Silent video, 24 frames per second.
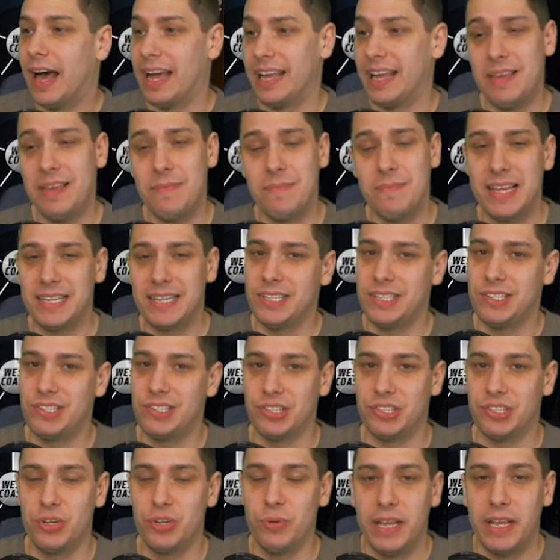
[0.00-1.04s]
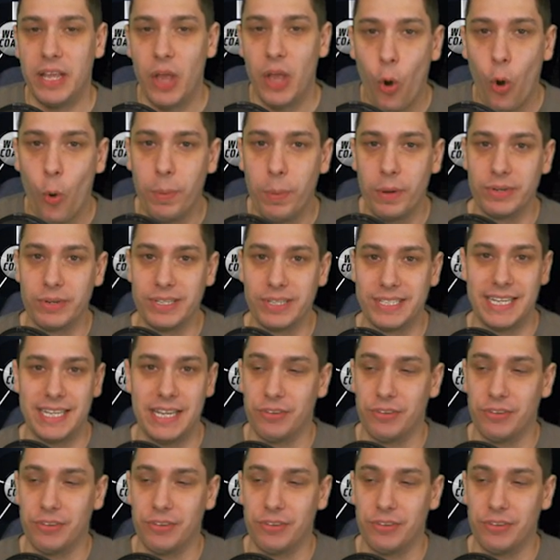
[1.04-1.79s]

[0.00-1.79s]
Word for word: Uh, he misses just too many open